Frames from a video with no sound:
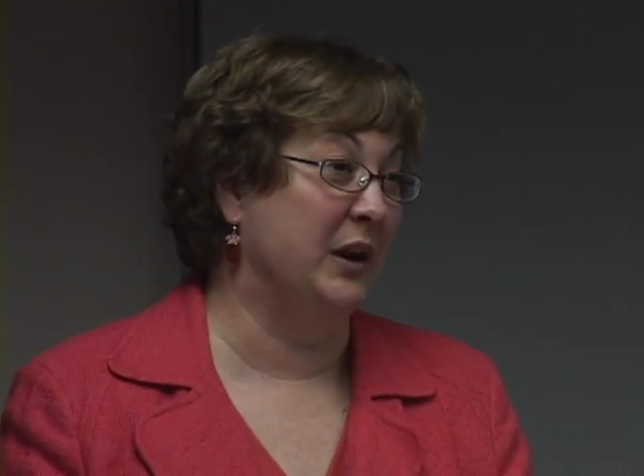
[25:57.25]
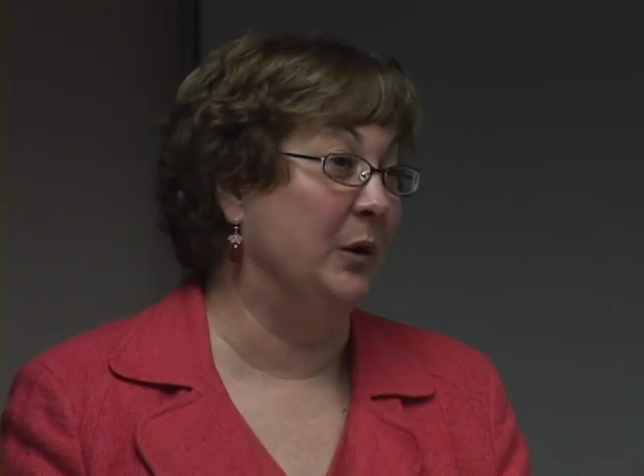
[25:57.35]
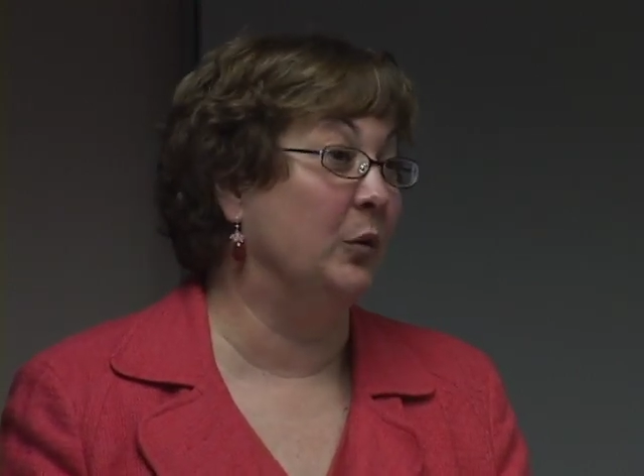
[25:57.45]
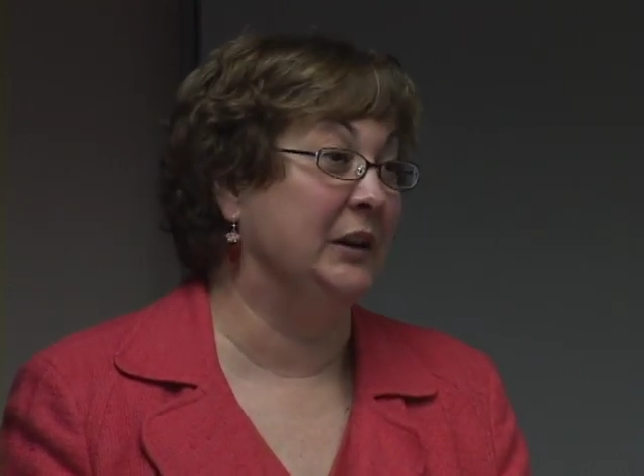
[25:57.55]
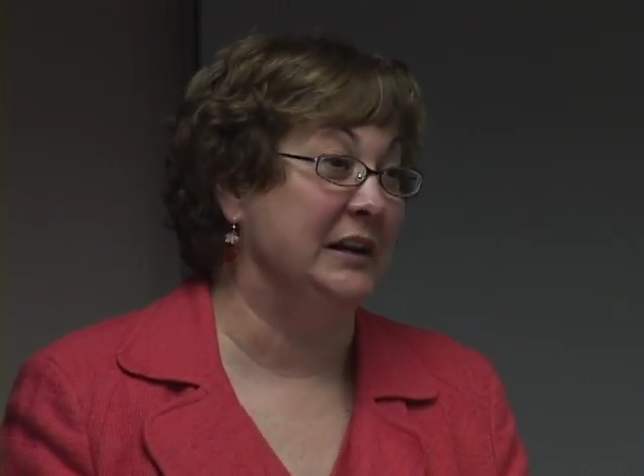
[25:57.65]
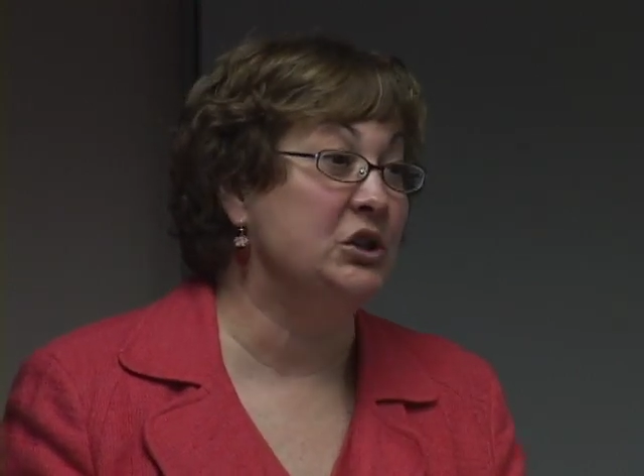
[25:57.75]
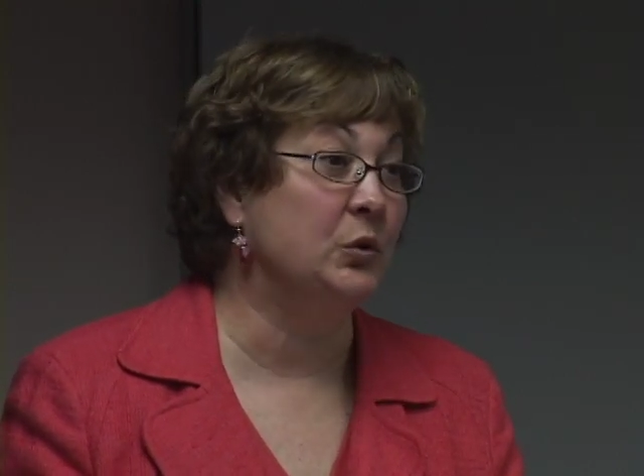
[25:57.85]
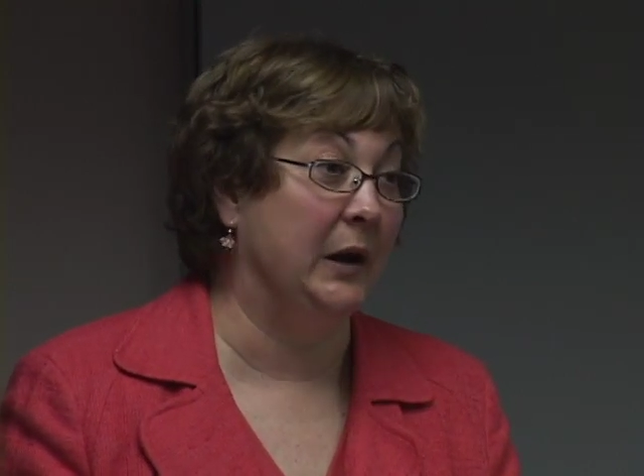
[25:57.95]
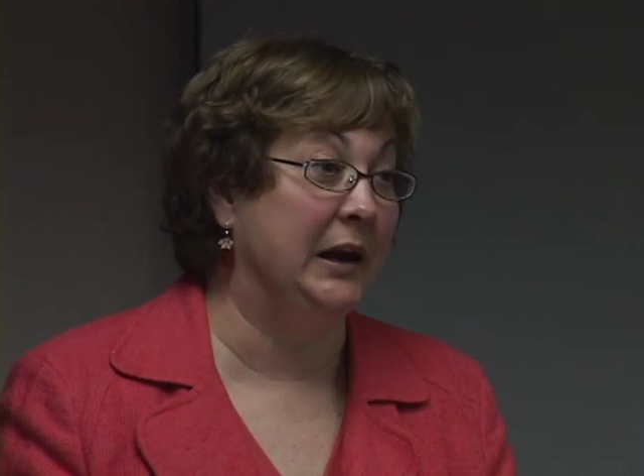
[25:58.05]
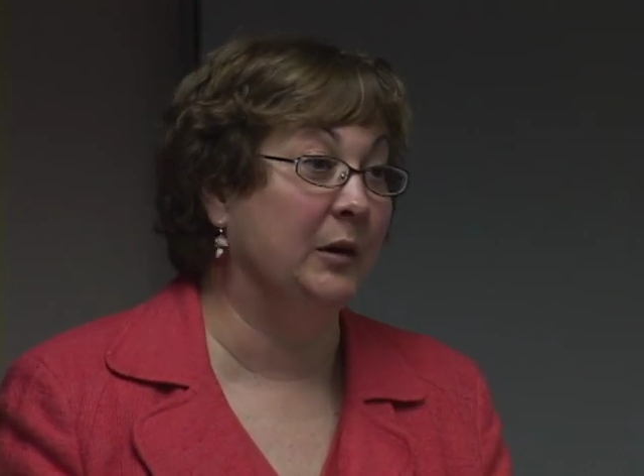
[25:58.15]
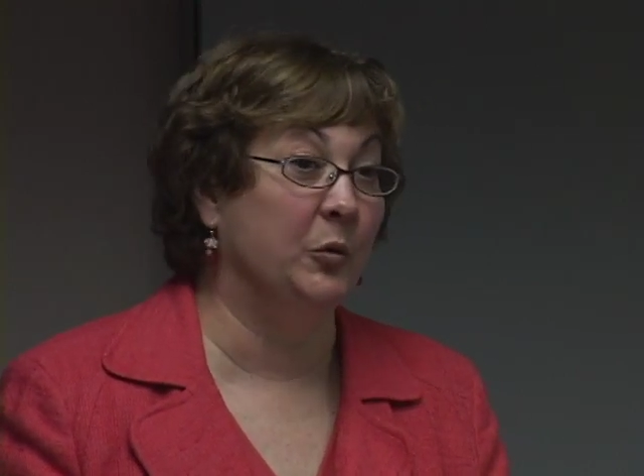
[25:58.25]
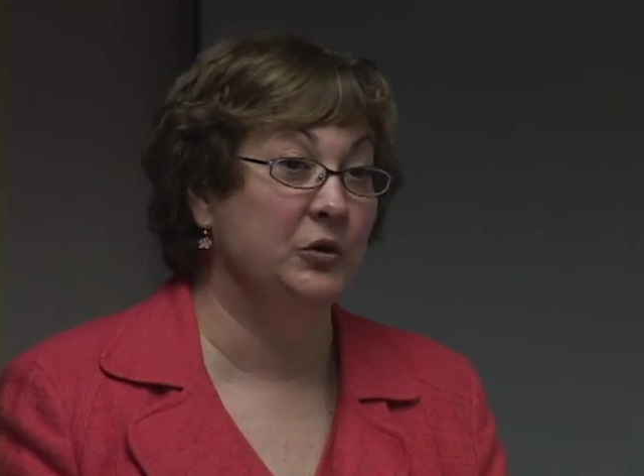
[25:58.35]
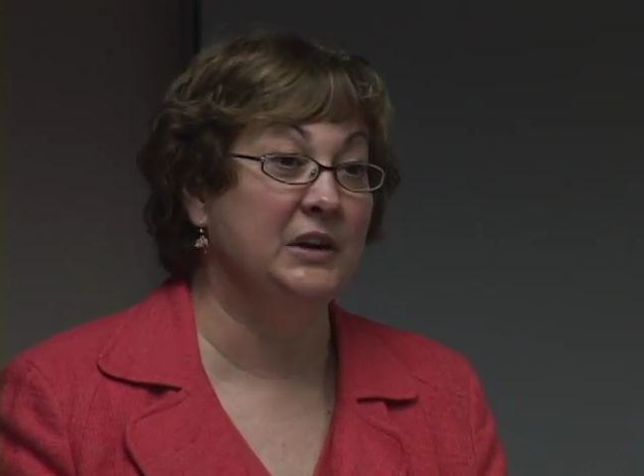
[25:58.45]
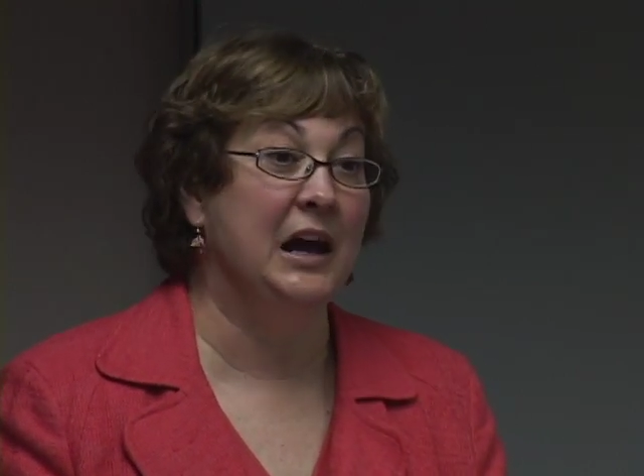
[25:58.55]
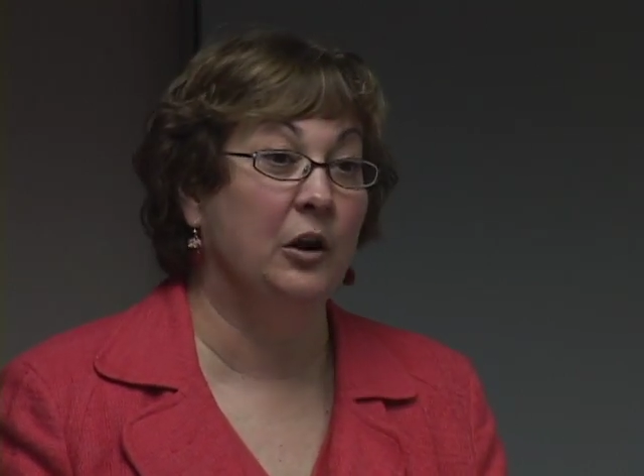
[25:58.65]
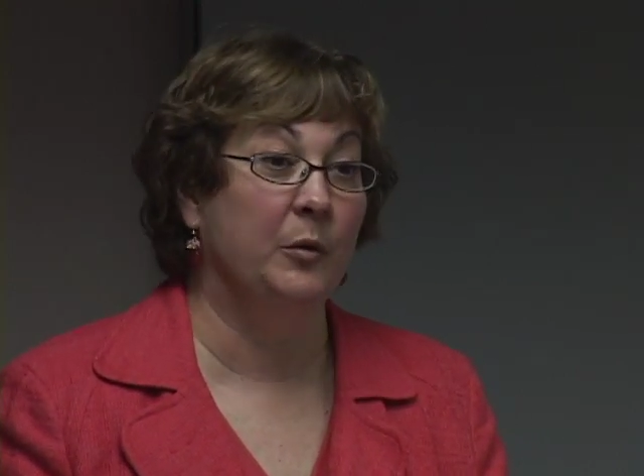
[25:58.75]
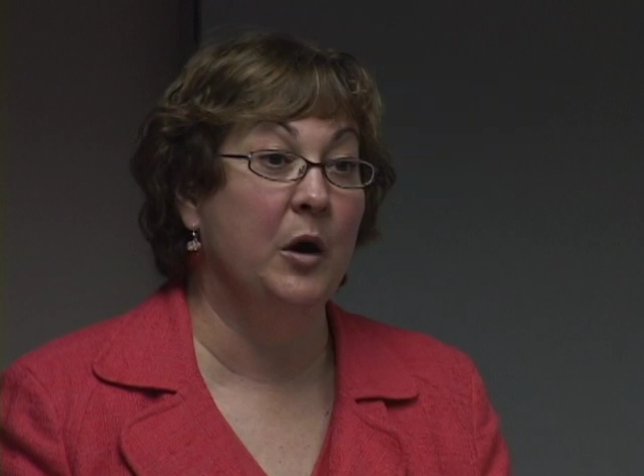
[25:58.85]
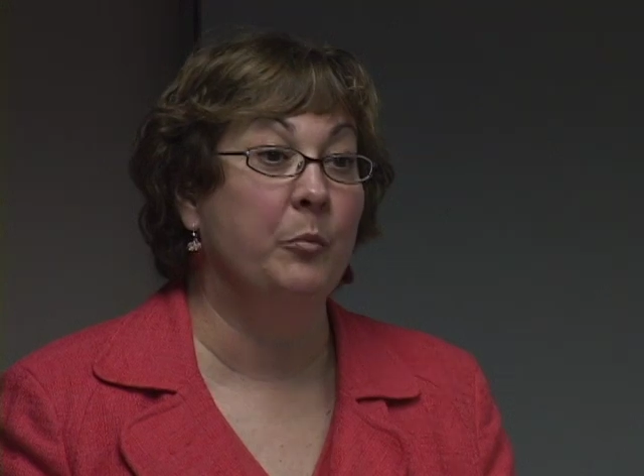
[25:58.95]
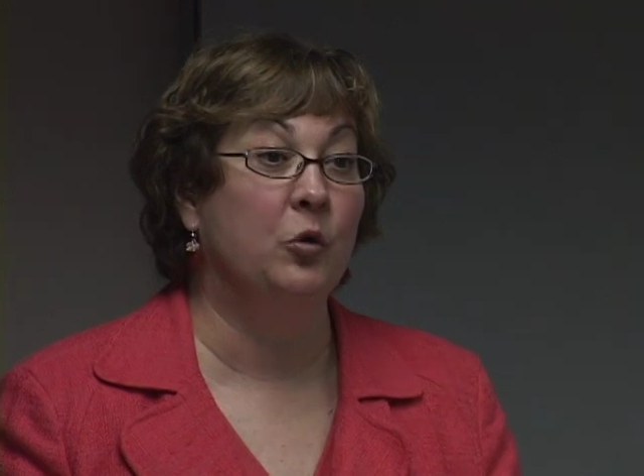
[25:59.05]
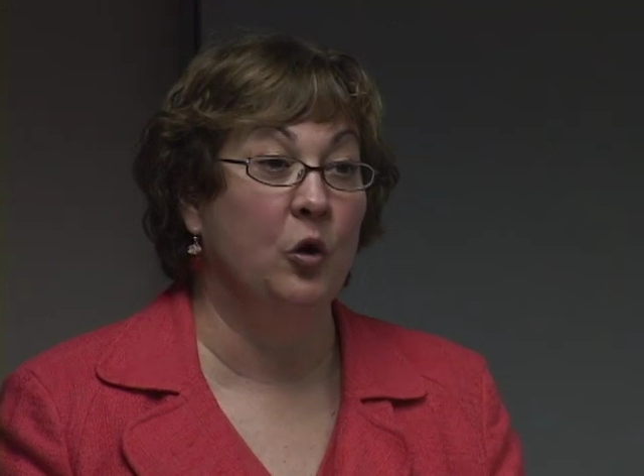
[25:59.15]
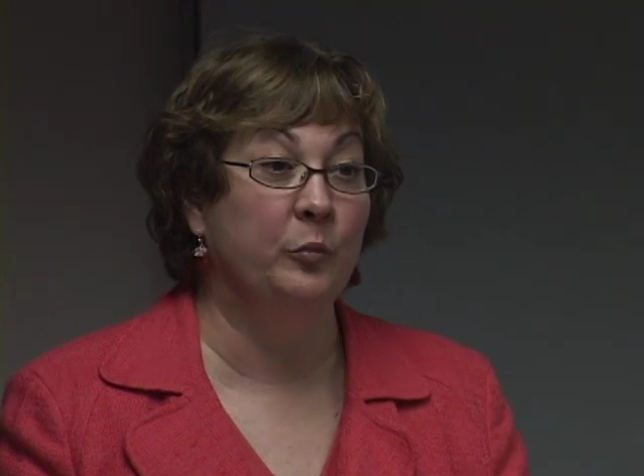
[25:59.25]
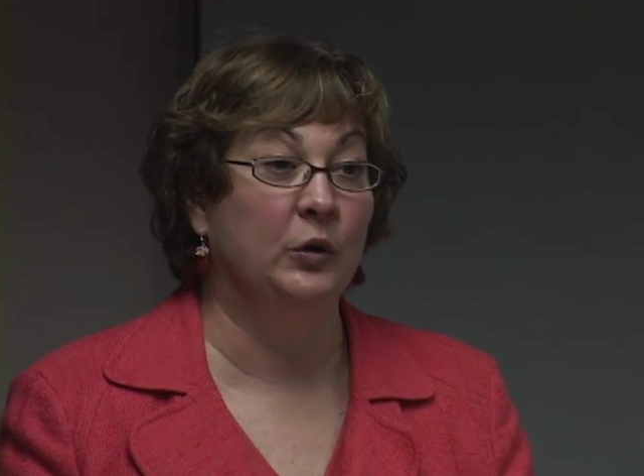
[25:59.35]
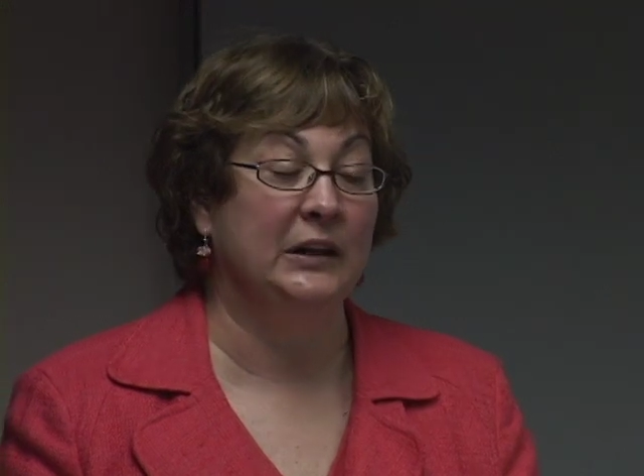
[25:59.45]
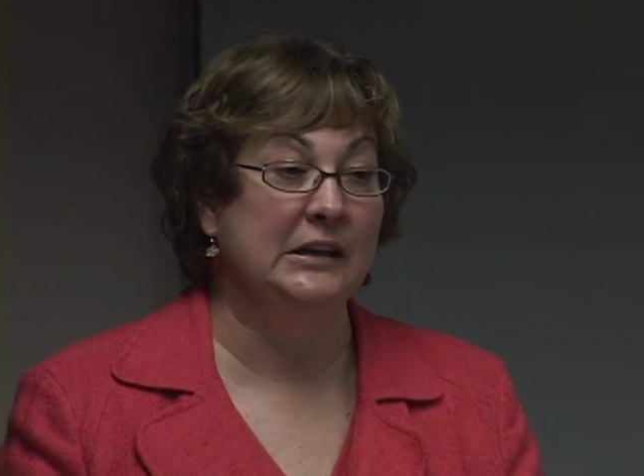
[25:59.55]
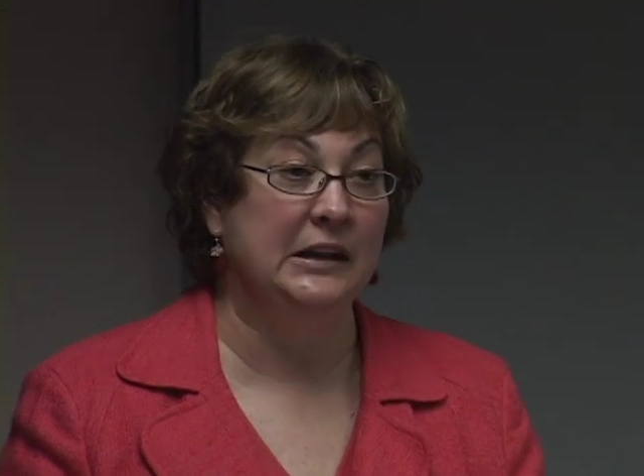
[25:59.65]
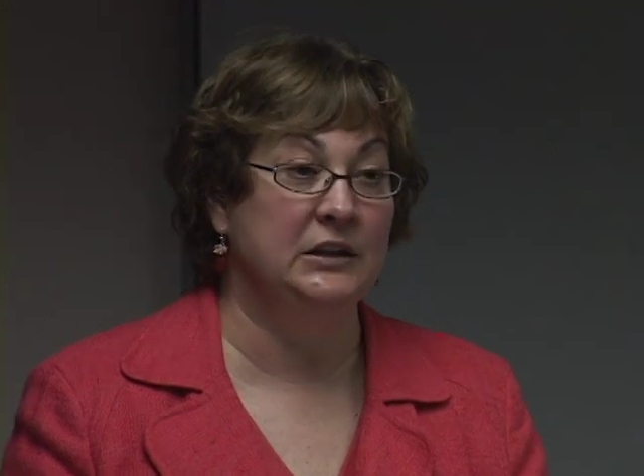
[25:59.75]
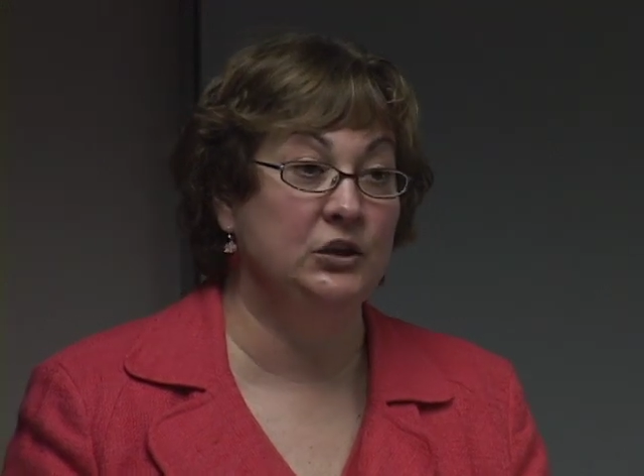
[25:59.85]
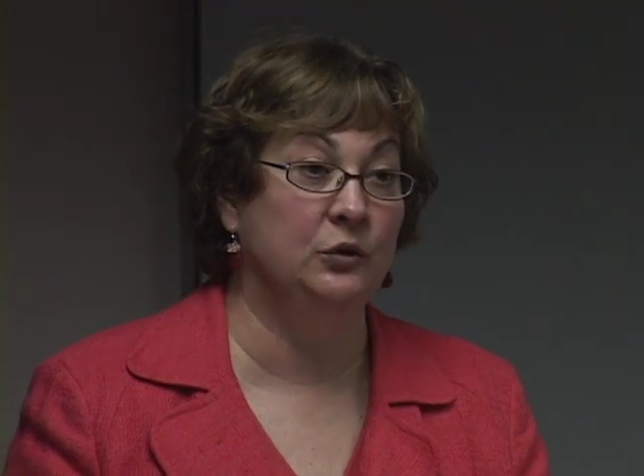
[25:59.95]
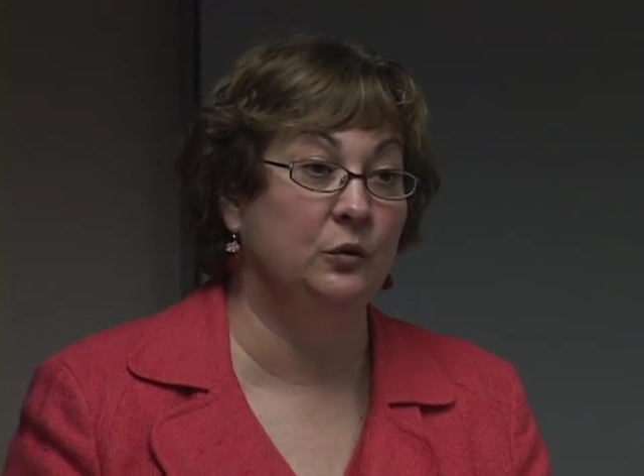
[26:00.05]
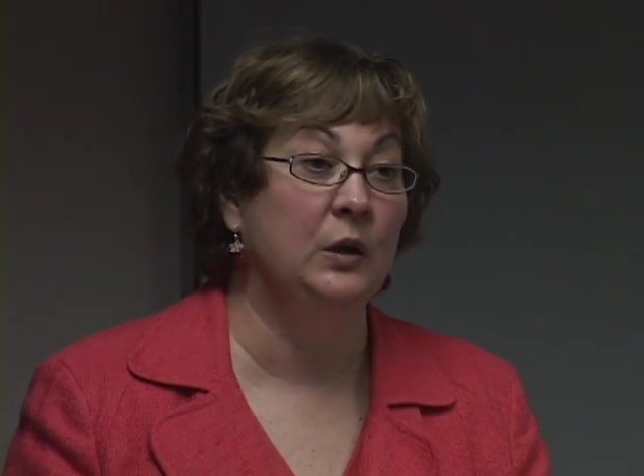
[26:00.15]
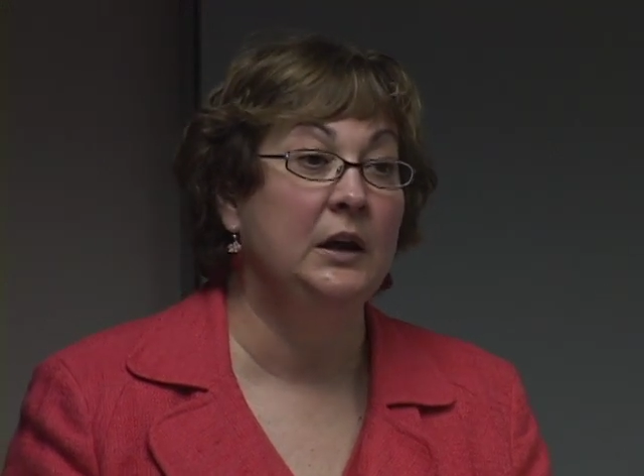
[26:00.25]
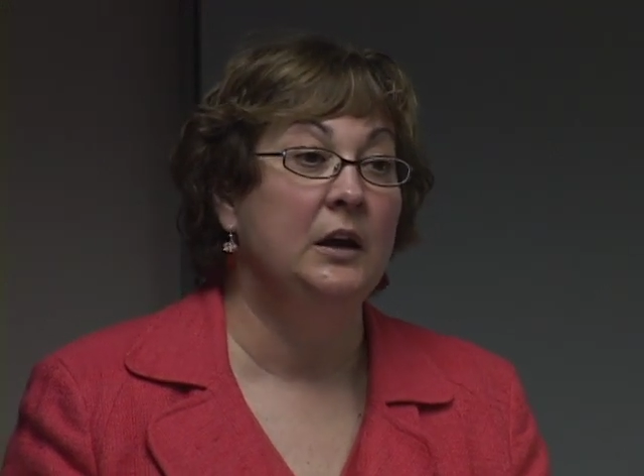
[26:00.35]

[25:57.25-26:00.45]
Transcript: can really train a person how to appropriately do